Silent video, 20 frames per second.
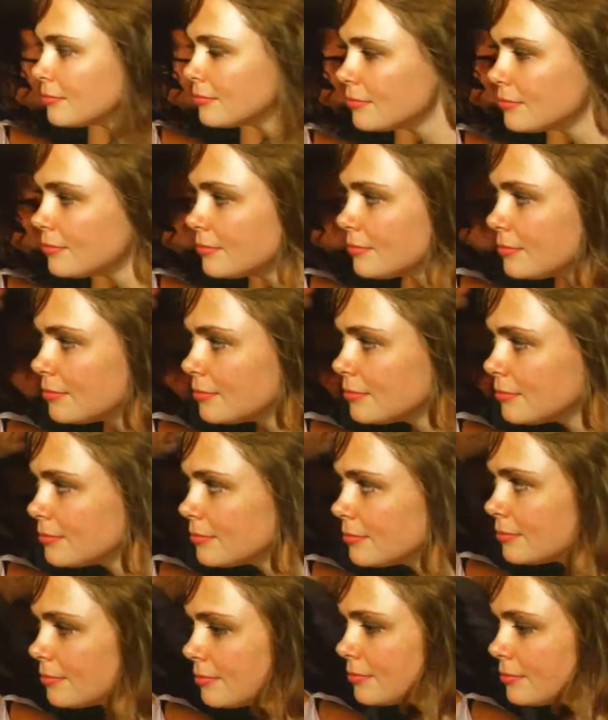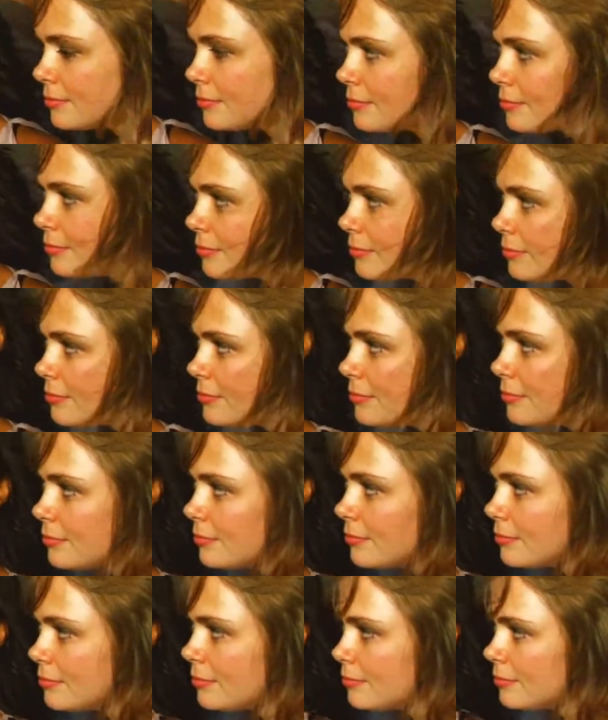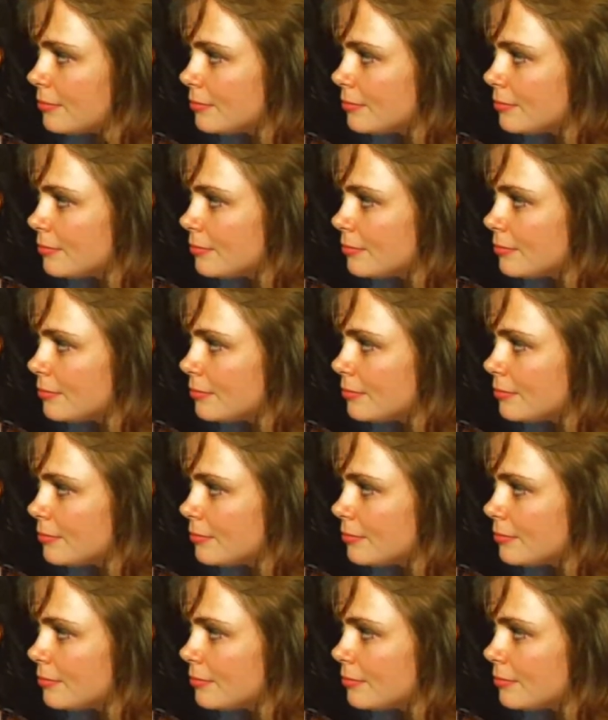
This person isn't speaking.